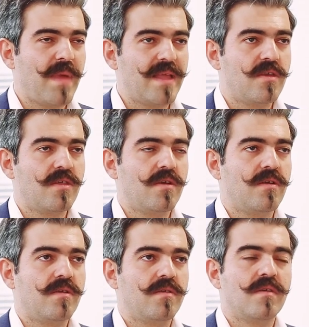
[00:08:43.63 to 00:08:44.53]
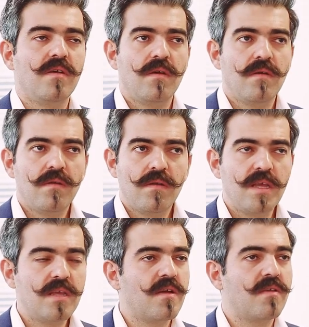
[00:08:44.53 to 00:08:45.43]
managers,
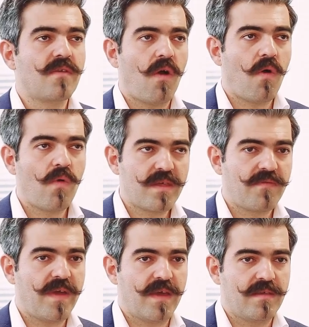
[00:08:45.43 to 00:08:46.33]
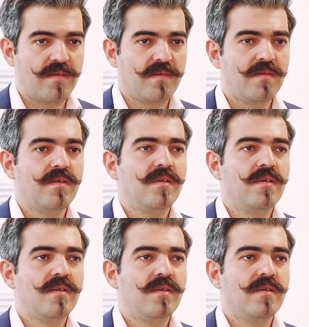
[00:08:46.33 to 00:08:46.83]
leaders always face.